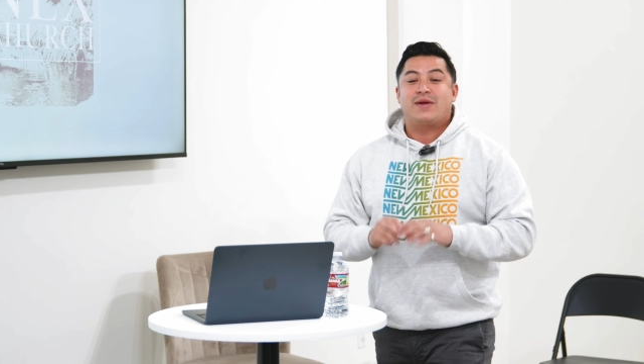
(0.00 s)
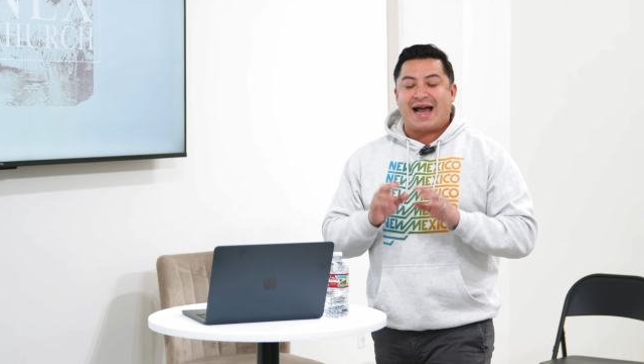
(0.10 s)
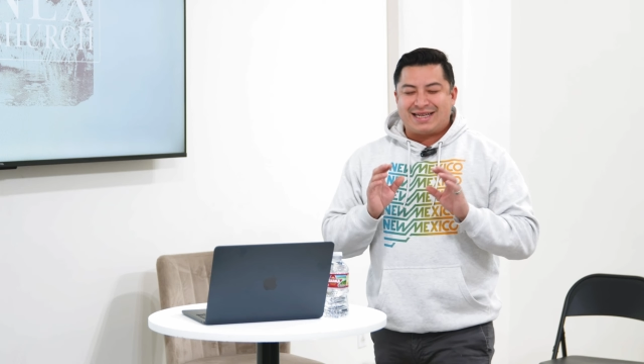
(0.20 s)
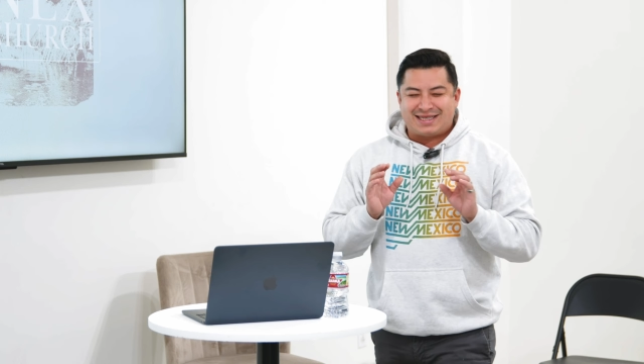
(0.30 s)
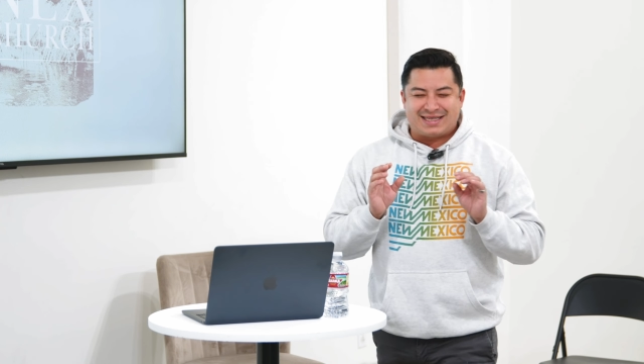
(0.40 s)

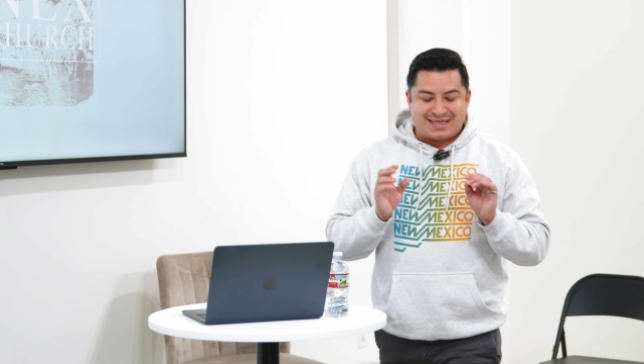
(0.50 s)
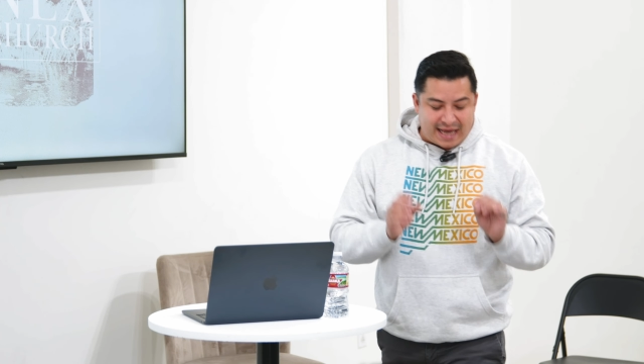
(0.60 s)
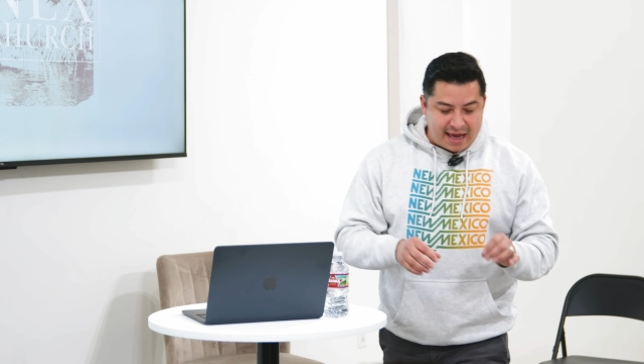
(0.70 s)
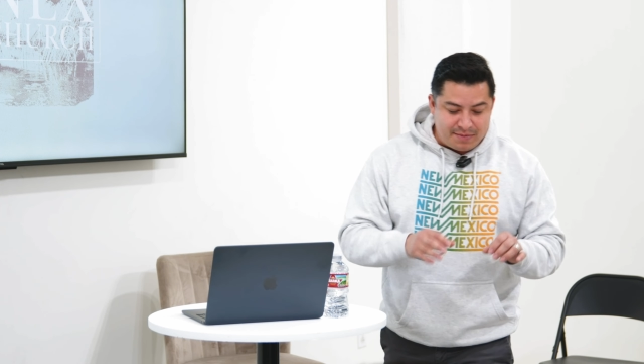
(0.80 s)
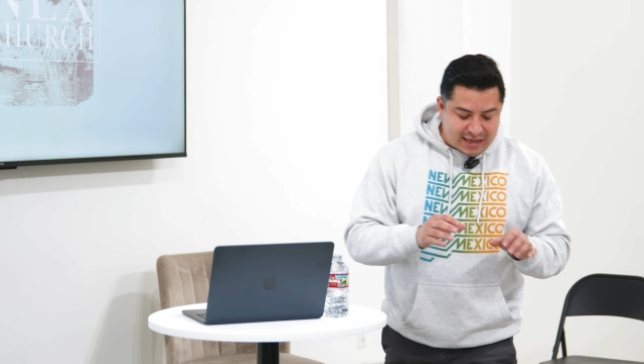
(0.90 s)
ask the
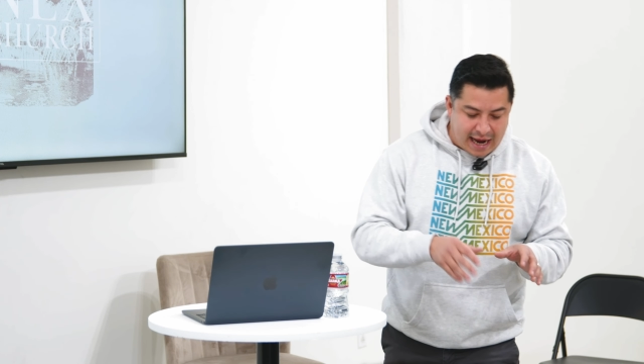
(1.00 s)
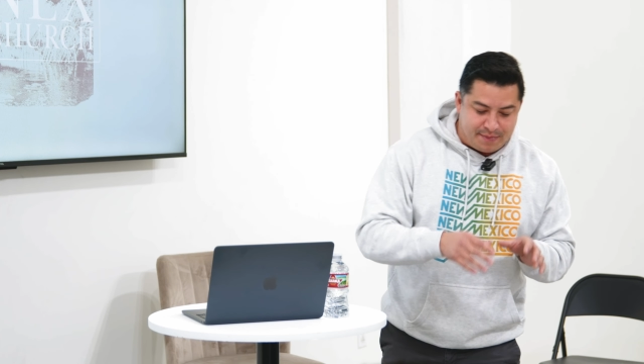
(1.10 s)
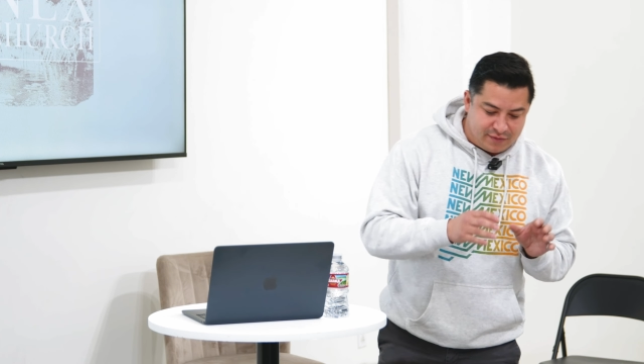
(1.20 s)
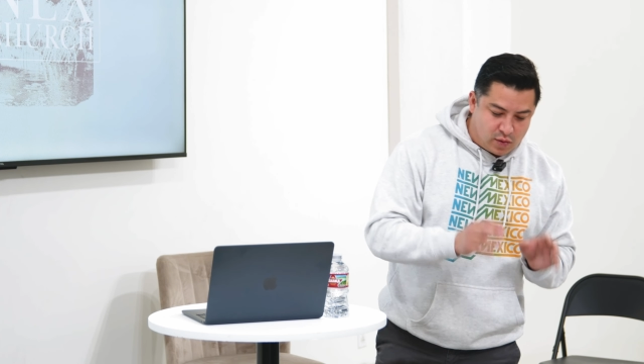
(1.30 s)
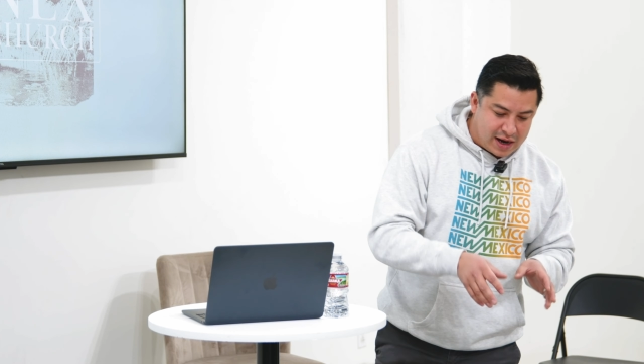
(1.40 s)
same type
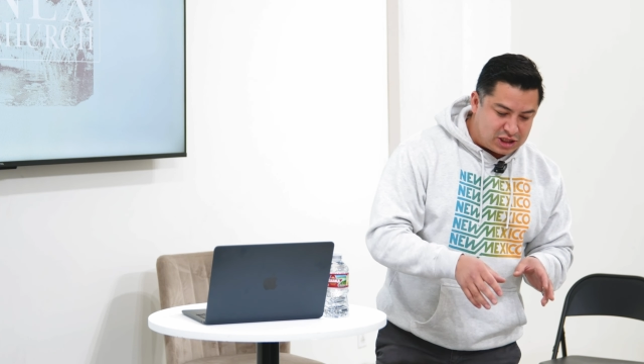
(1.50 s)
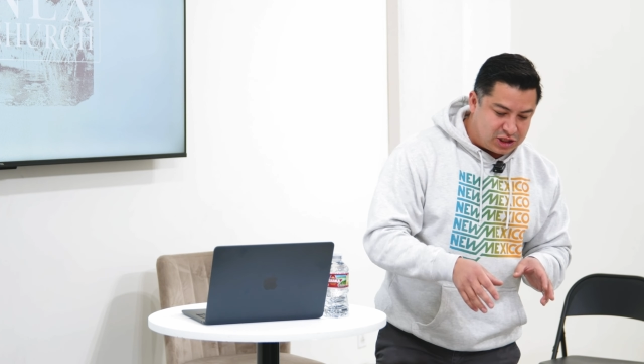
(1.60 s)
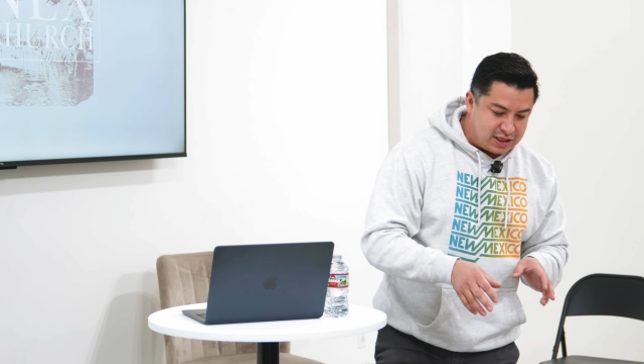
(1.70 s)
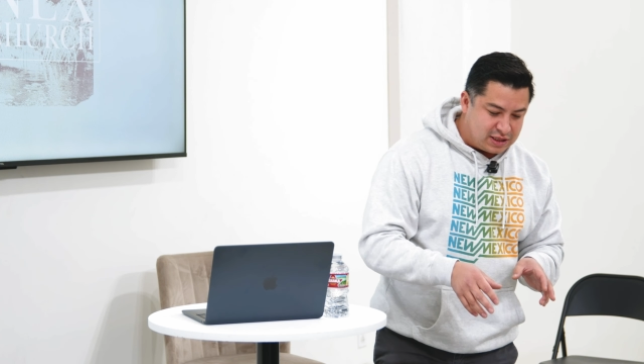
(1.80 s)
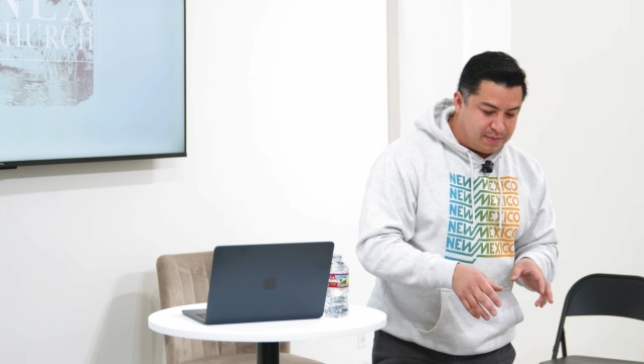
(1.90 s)
of
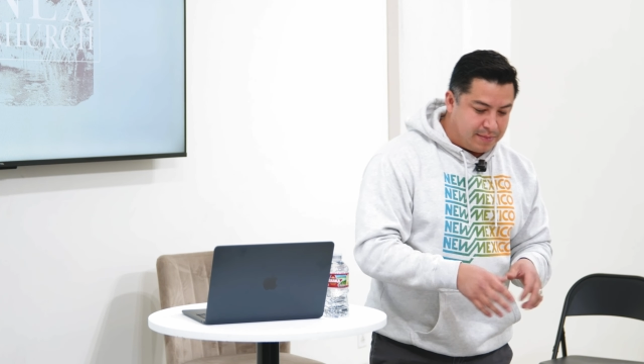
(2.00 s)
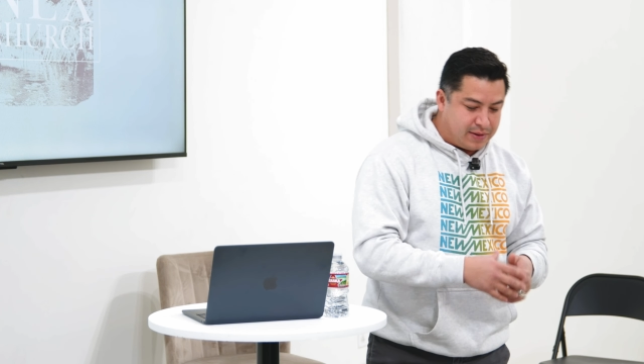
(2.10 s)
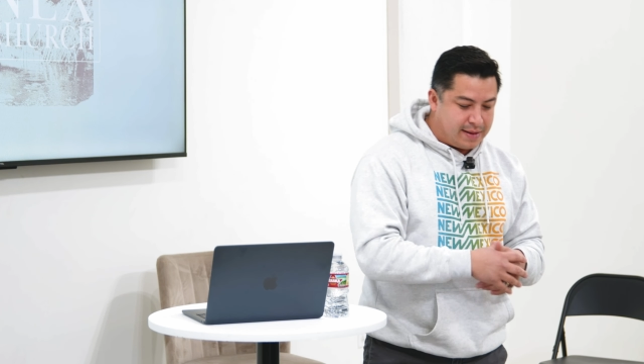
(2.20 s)
question to people